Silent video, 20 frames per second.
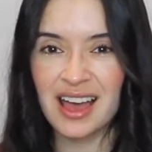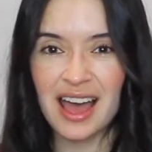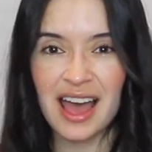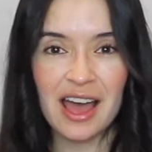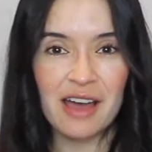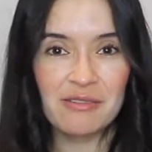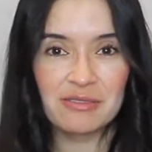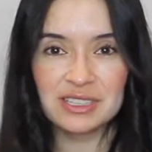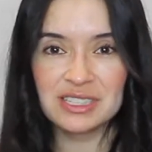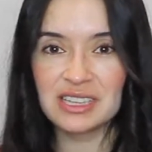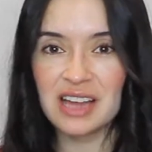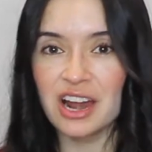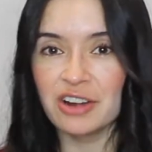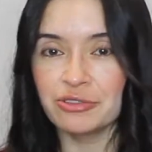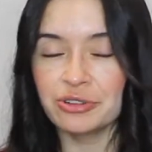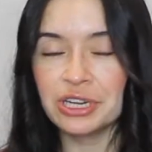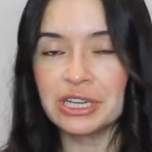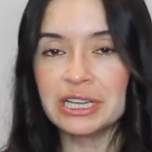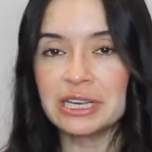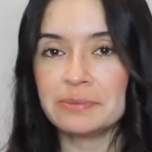I was not
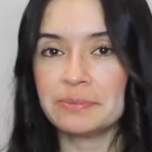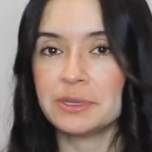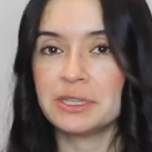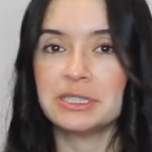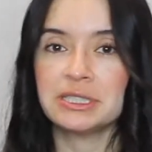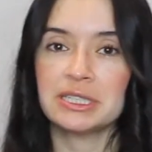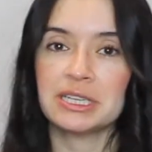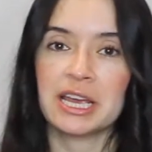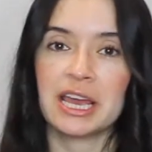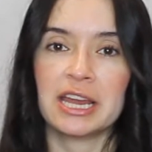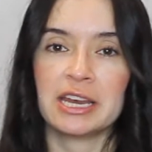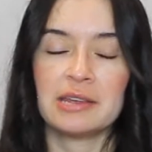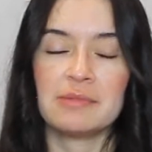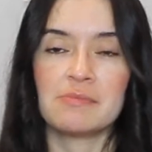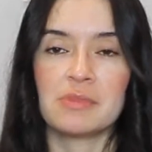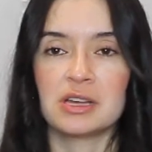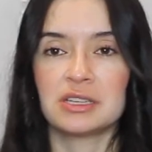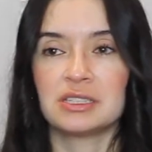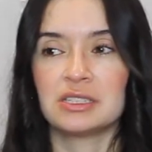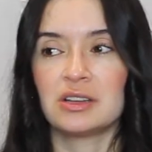really building any
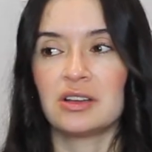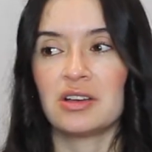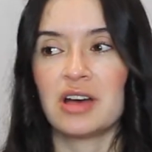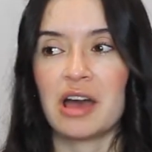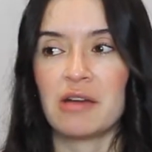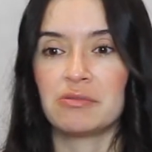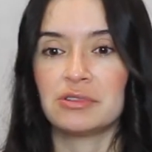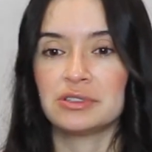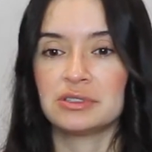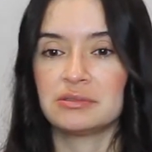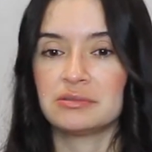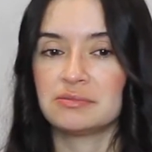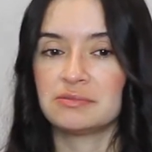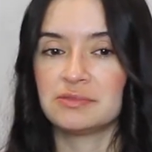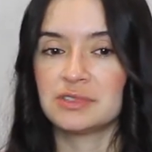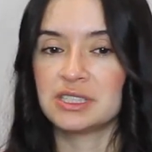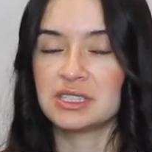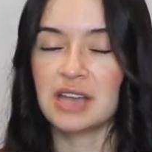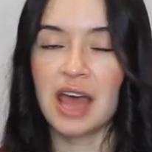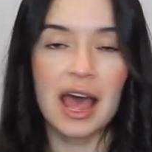muscle. I was
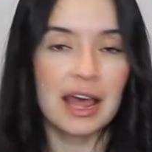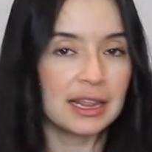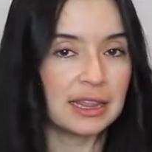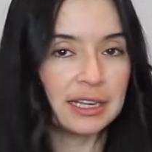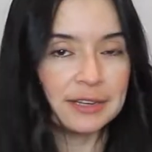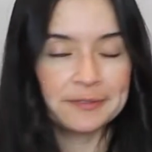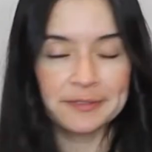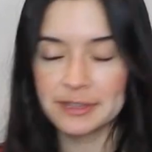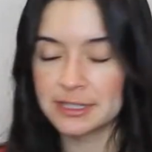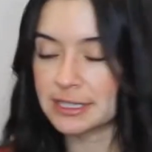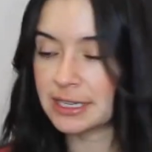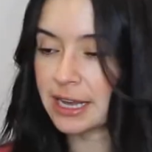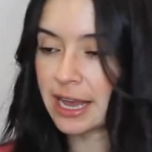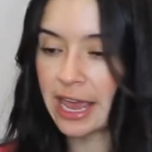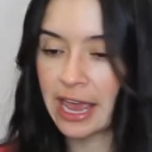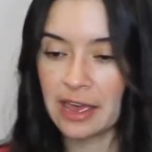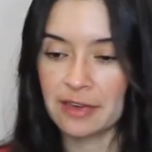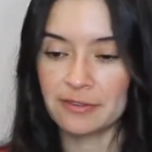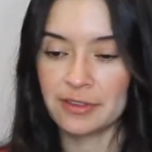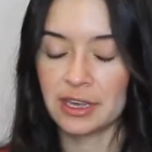not lifting
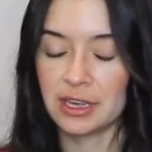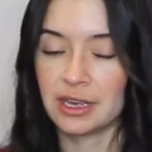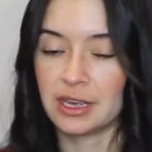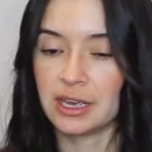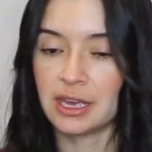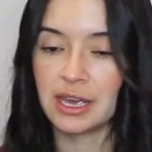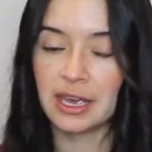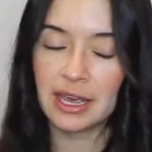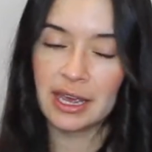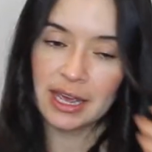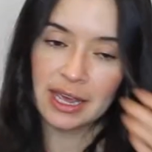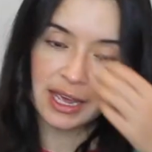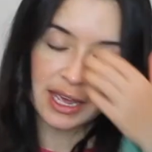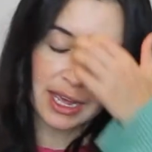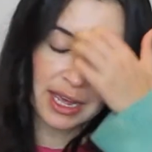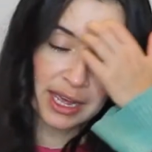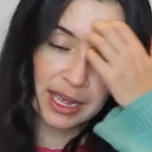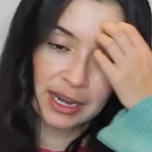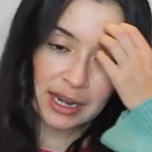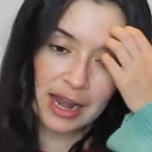heavy,
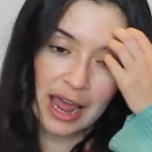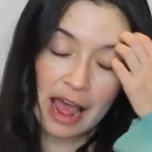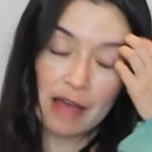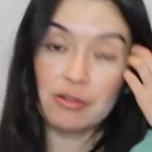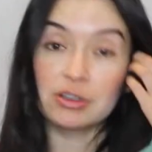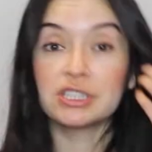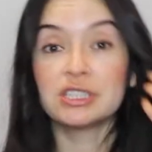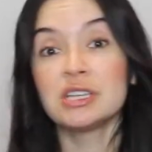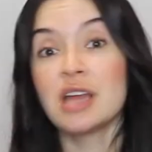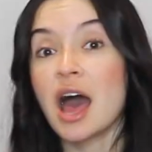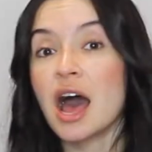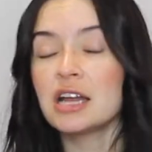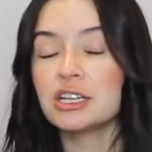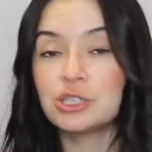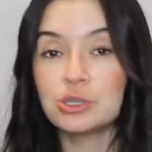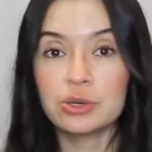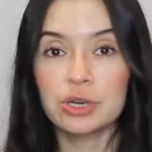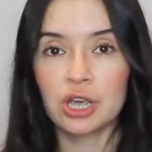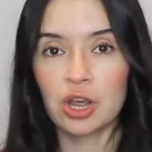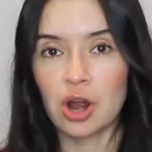and I was not
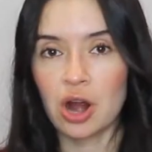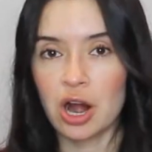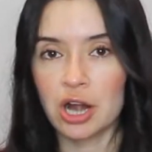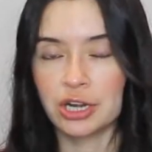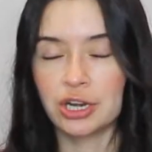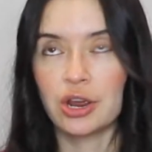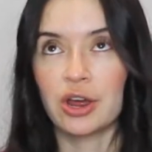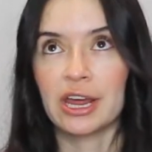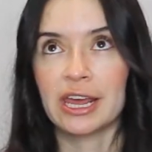doing cardio.